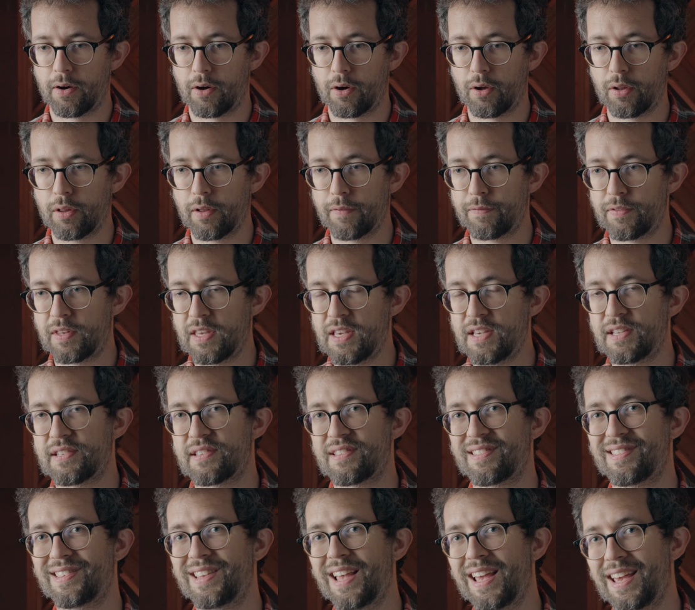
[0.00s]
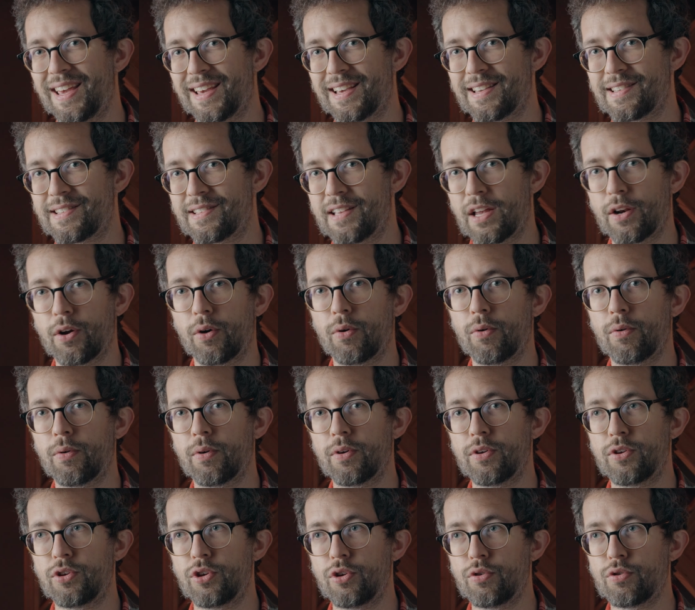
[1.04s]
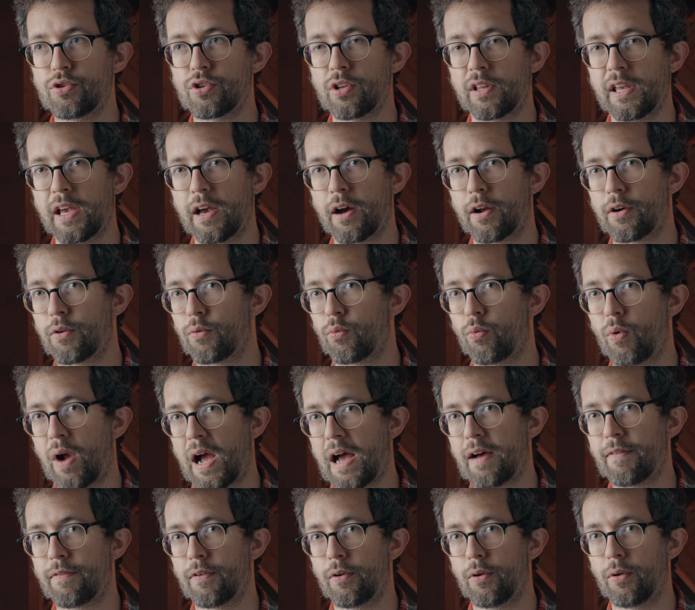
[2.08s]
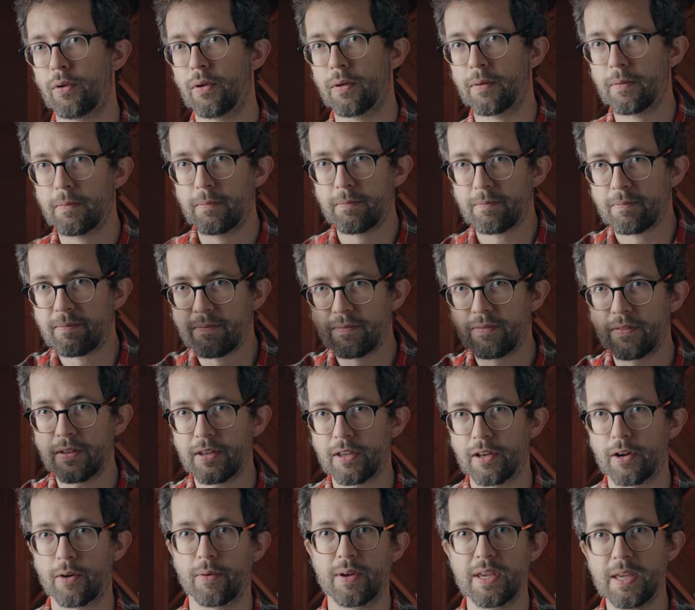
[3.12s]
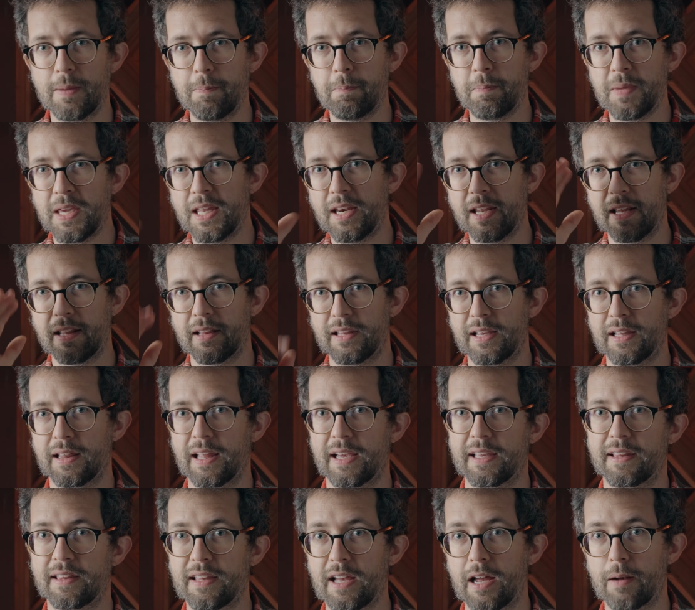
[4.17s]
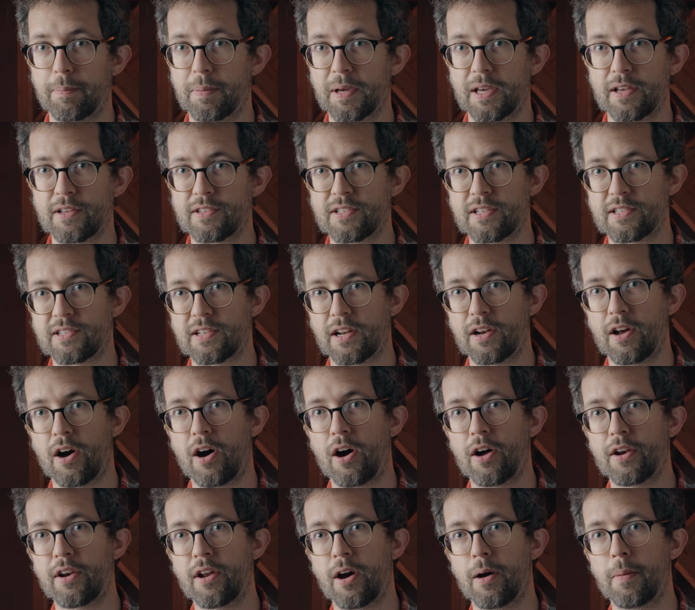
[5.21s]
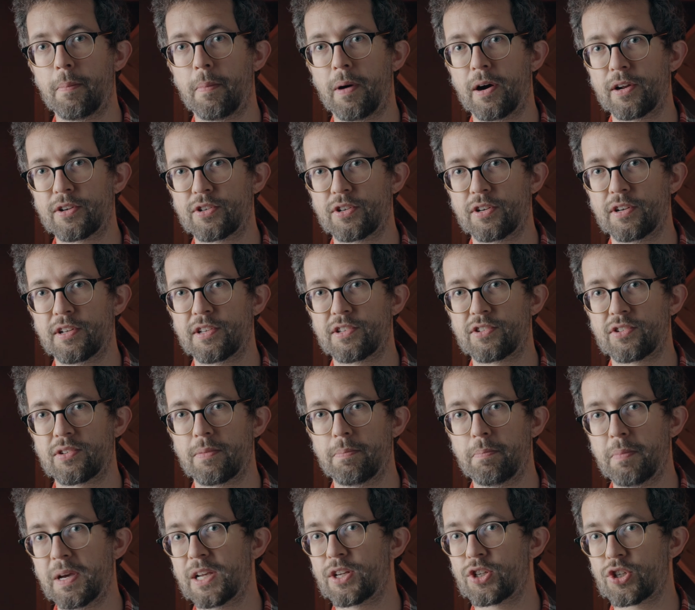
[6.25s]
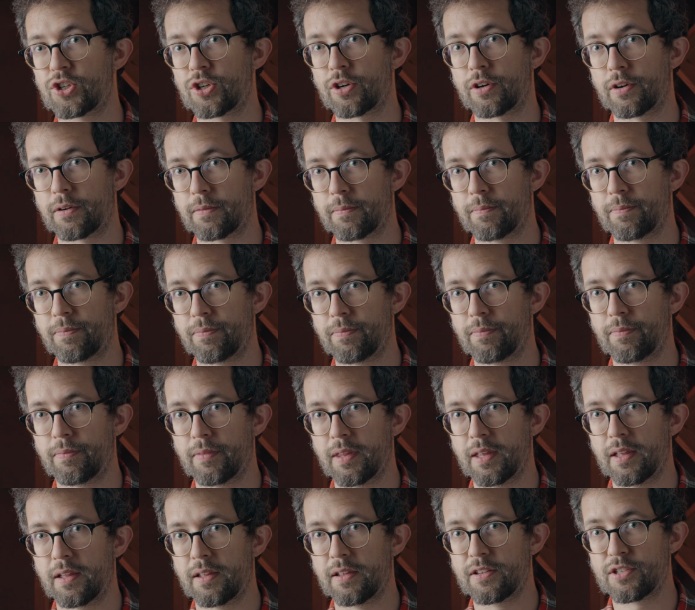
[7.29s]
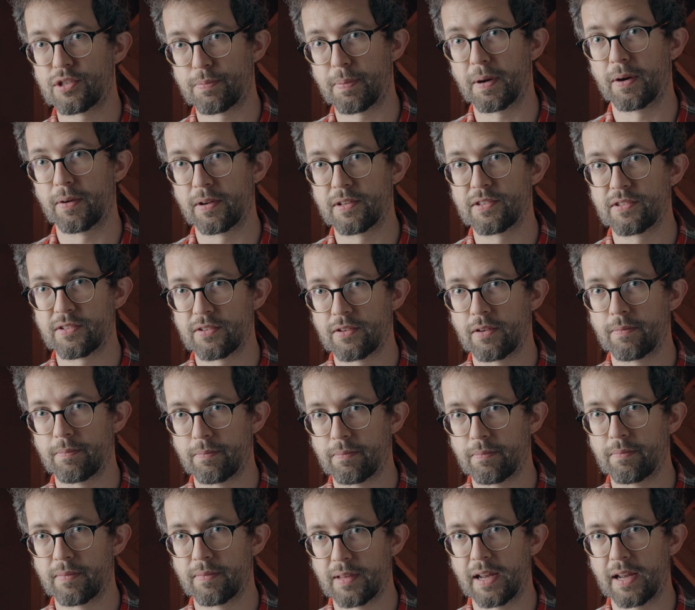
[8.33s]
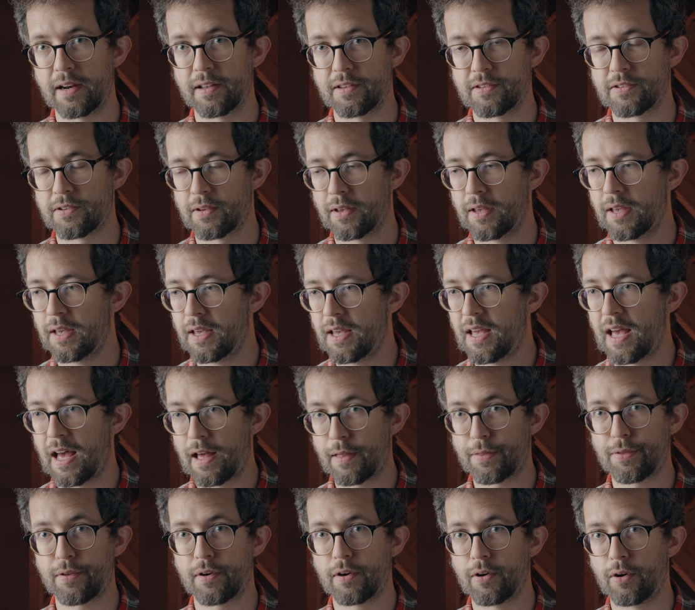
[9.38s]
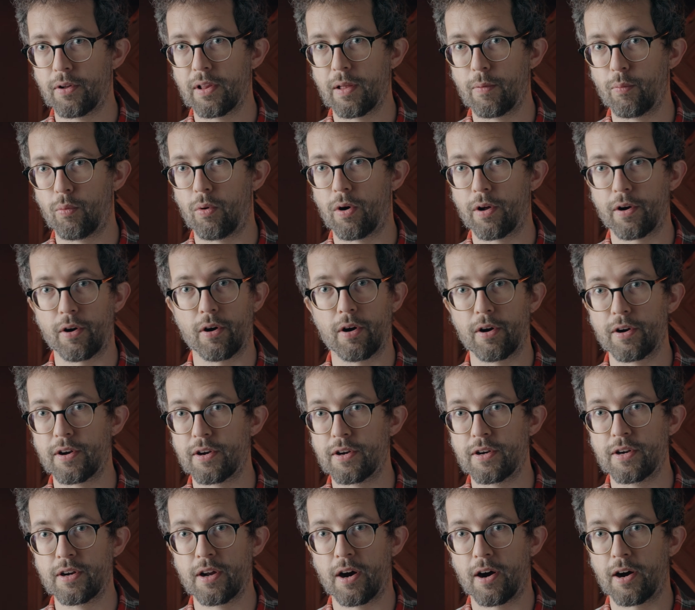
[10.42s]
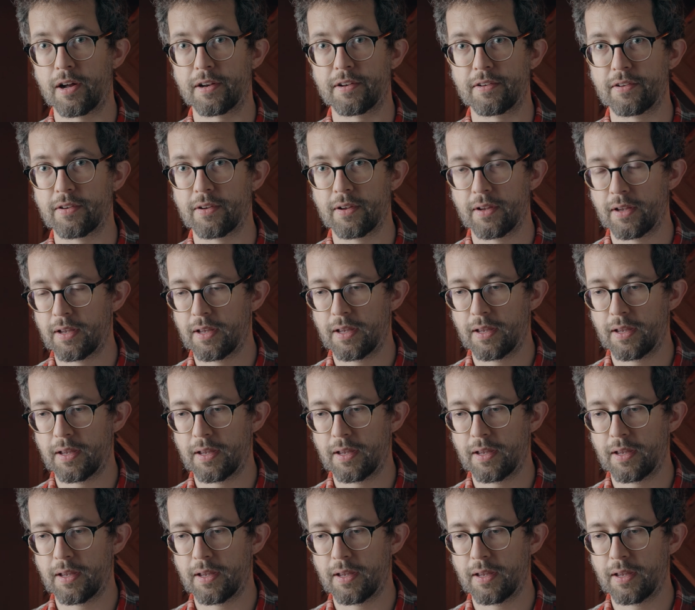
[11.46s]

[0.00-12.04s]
all of these things, they don't usually unravel, you know, immediately like that, because it's an unhomogeneous mixture. Spirits, that is. Ethanol and water are not,